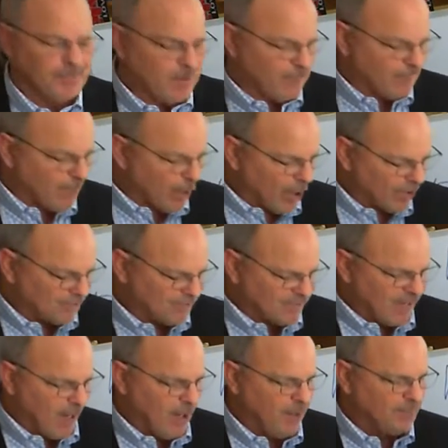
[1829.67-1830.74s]
for
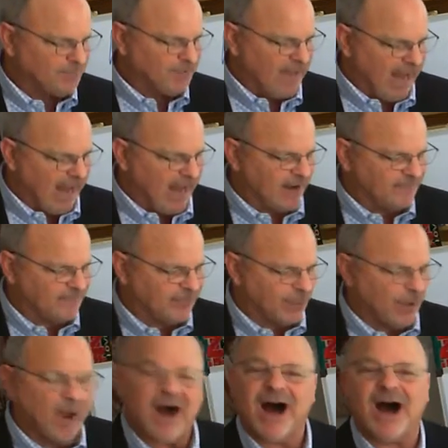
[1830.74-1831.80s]
ourselves and for
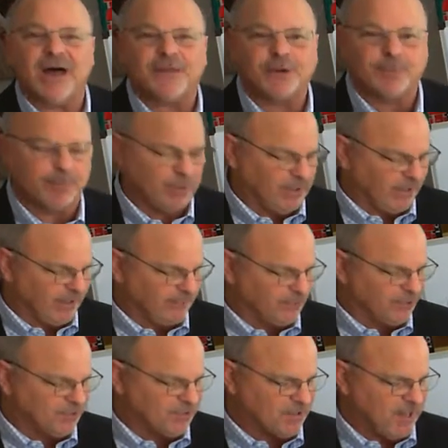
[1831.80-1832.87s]
other
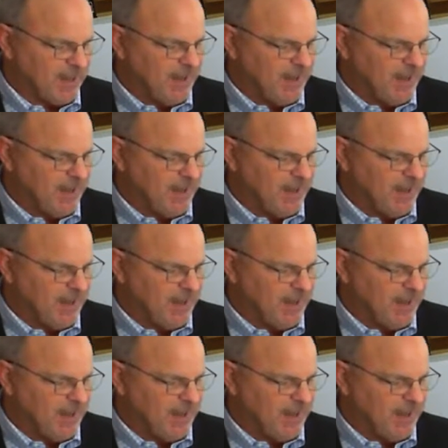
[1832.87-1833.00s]
believers